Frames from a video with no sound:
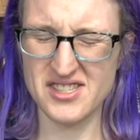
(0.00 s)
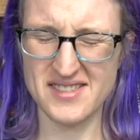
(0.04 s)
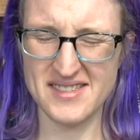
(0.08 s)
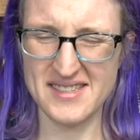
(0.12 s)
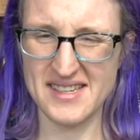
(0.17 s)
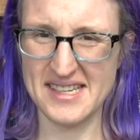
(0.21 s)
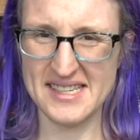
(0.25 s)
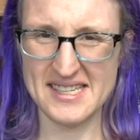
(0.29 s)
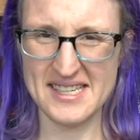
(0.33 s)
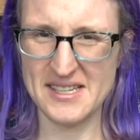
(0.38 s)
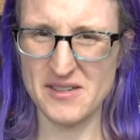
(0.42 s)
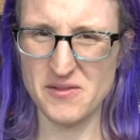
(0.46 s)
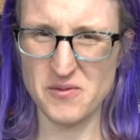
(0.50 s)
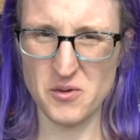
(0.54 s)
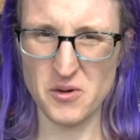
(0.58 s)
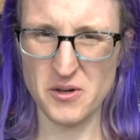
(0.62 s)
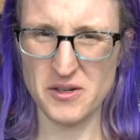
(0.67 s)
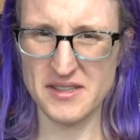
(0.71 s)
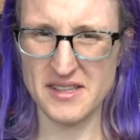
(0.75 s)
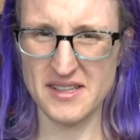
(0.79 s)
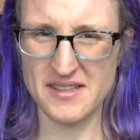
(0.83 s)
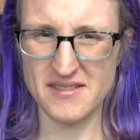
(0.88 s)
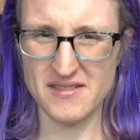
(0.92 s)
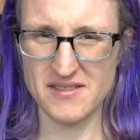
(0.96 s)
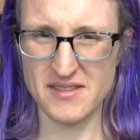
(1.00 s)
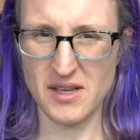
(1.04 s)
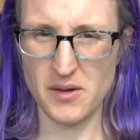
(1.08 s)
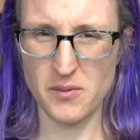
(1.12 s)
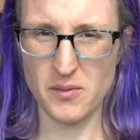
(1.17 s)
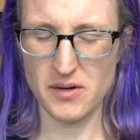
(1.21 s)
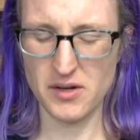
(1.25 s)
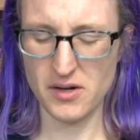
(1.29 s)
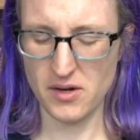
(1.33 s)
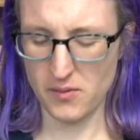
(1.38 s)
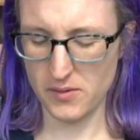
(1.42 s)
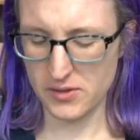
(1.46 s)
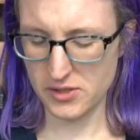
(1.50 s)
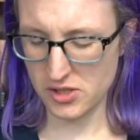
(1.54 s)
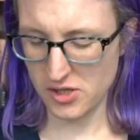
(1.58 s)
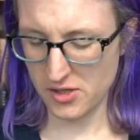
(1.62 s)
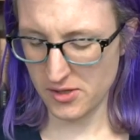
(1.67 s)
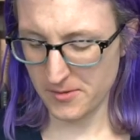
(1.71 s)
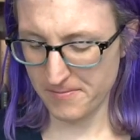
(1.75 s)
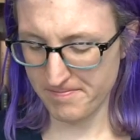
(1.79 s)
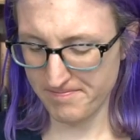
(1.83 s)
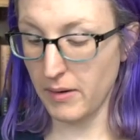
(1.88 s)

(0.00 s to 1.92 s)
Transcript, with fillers: it didn't work that they would know each other.